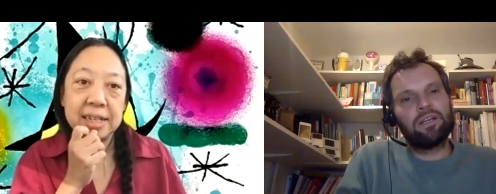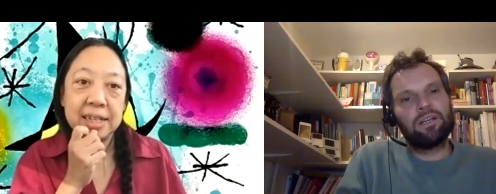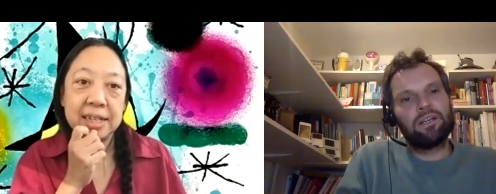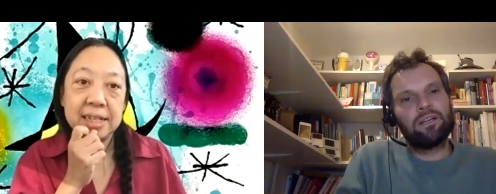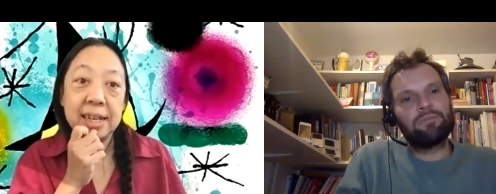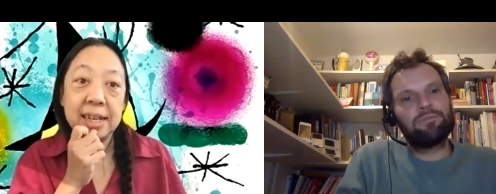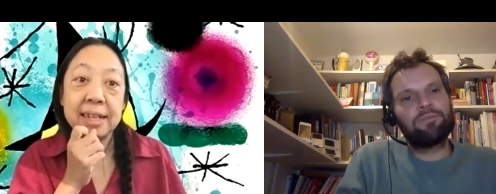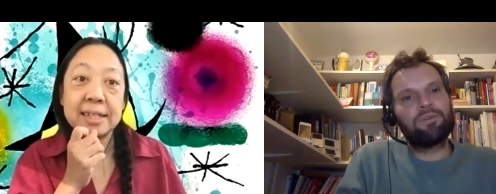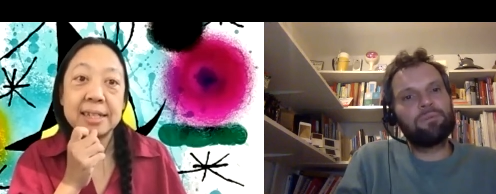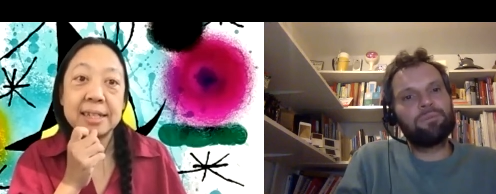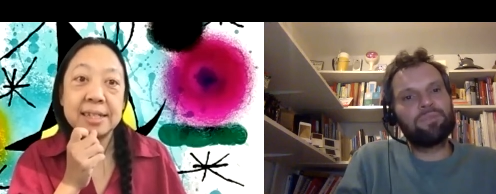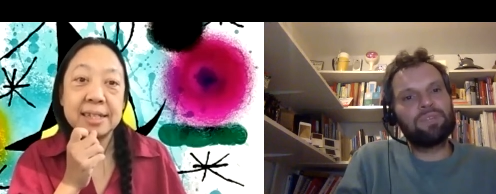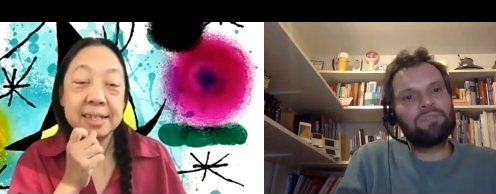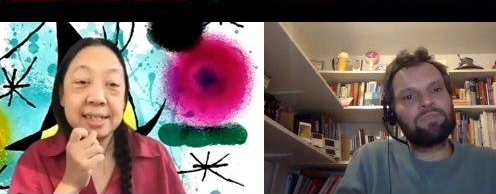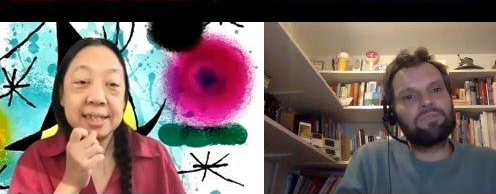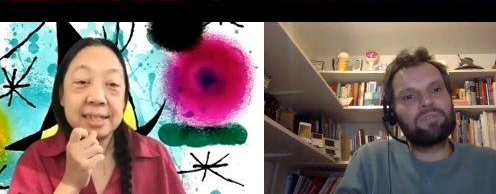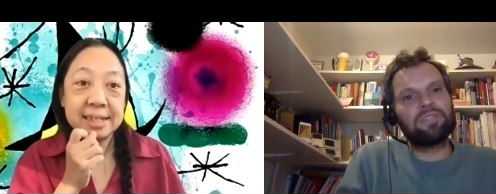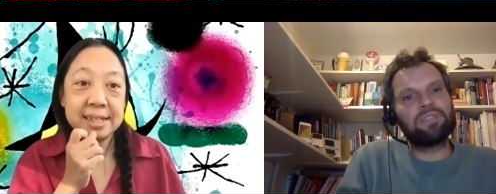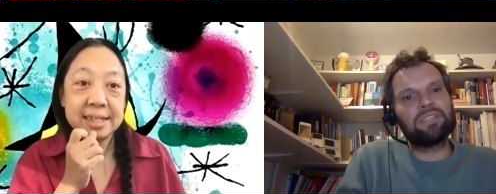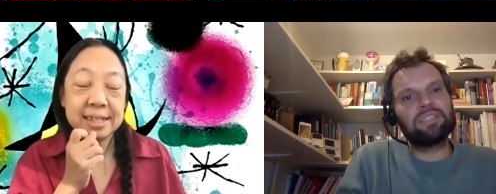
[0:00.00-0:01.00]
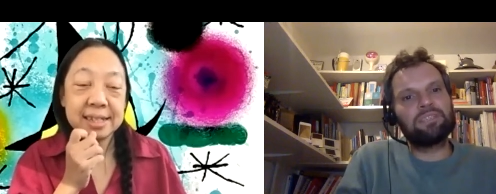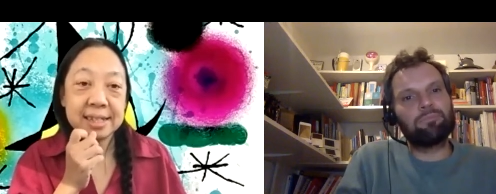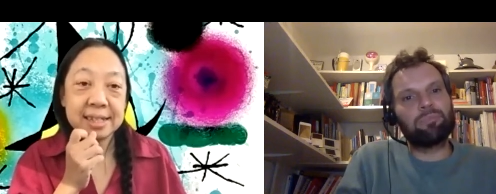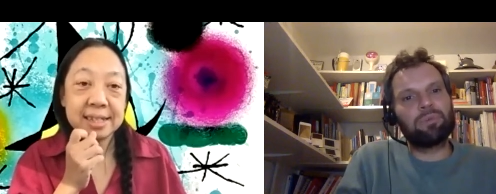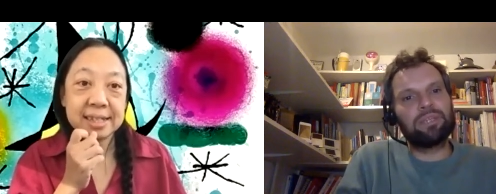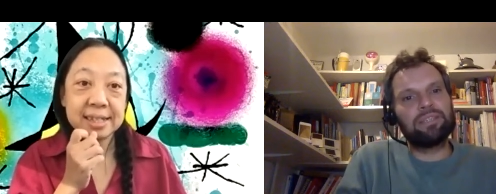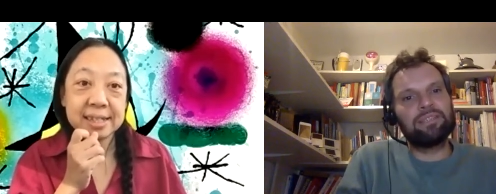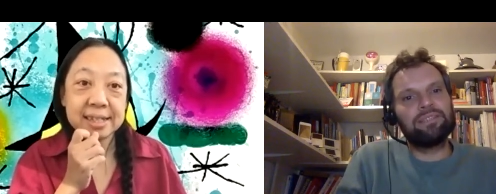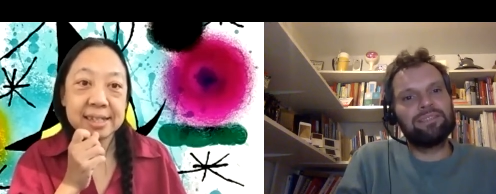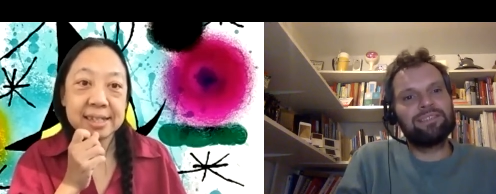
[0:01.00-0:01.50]
Speaker 1: uh, yes. from different
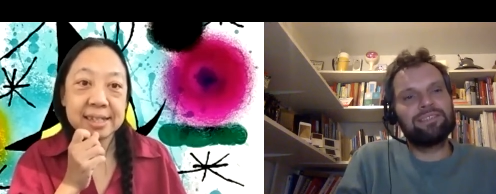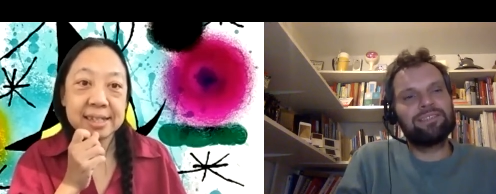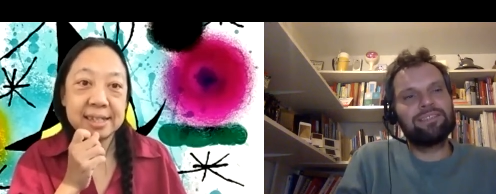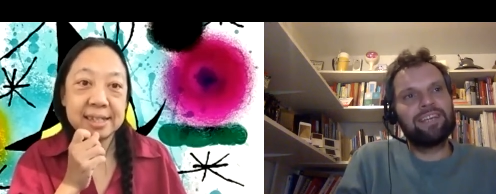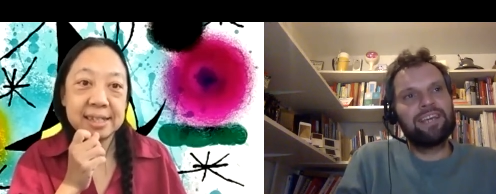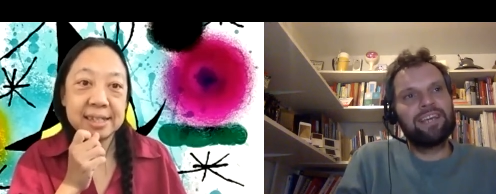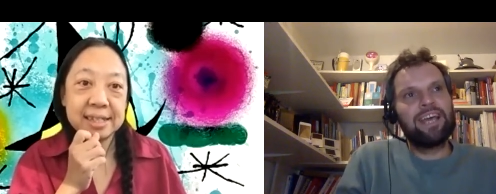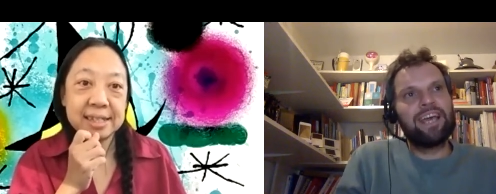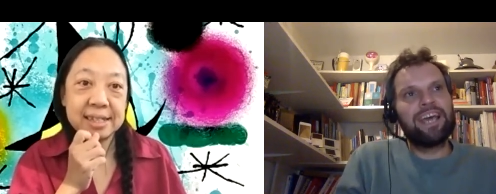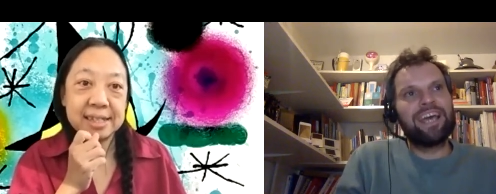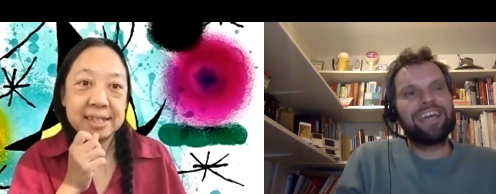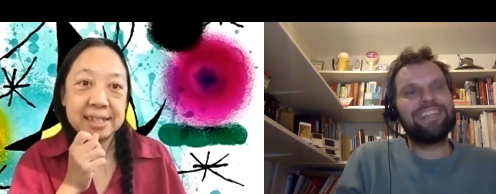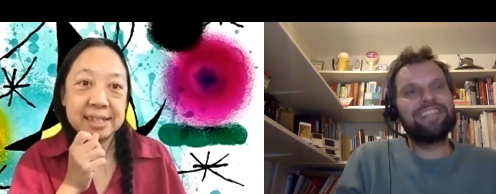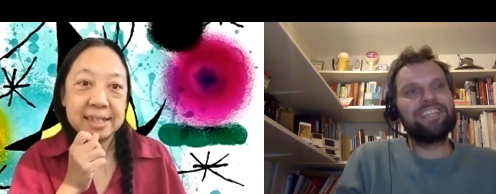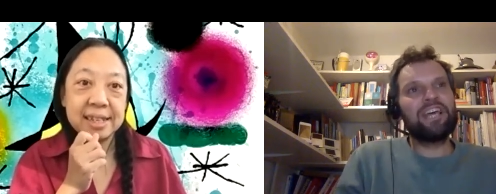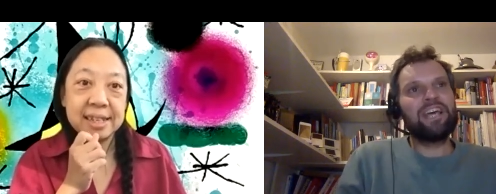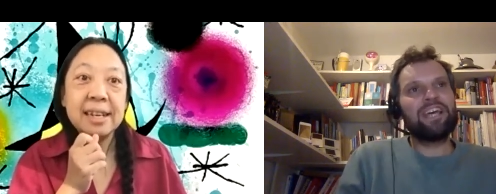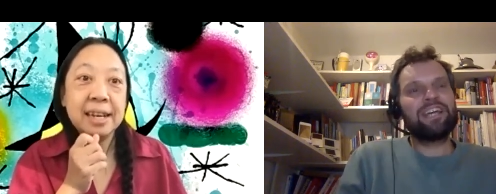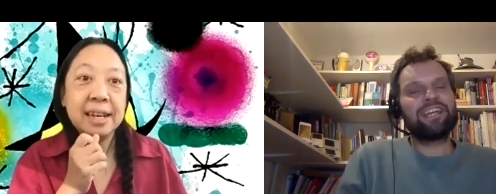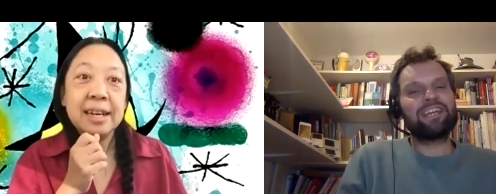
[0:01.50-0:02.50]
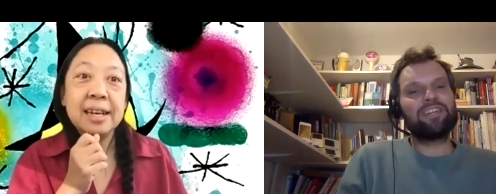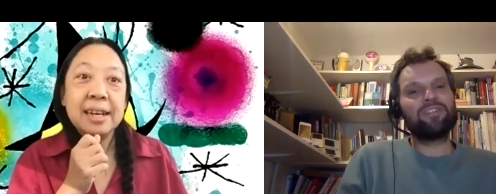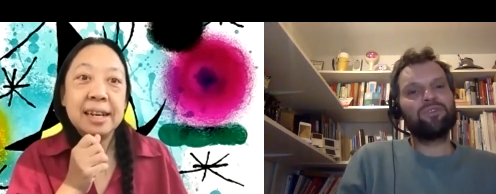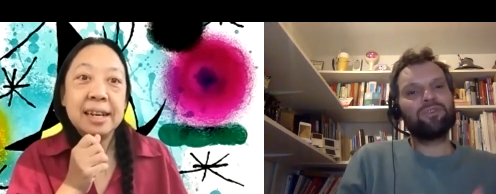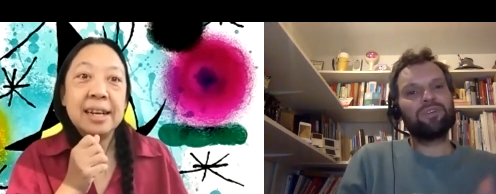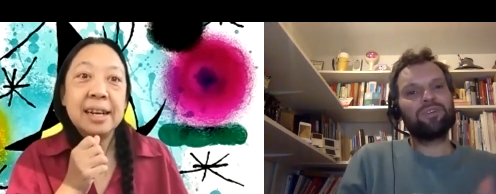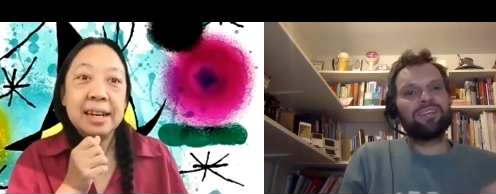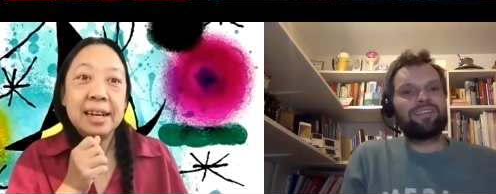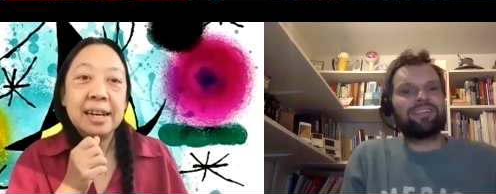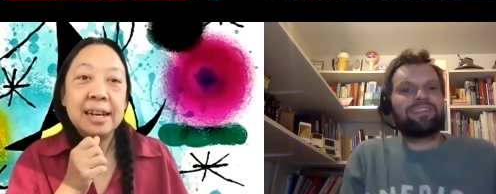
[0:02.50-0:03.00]
disciplines and can you
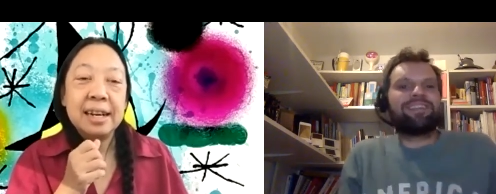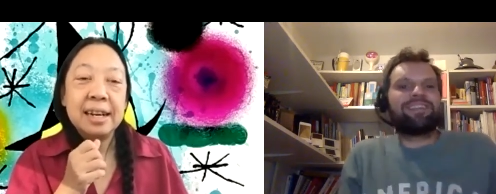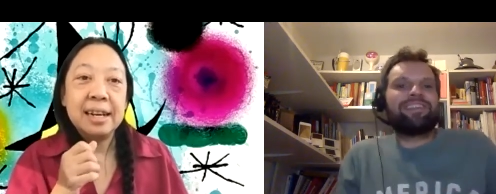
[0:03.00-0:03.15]
get,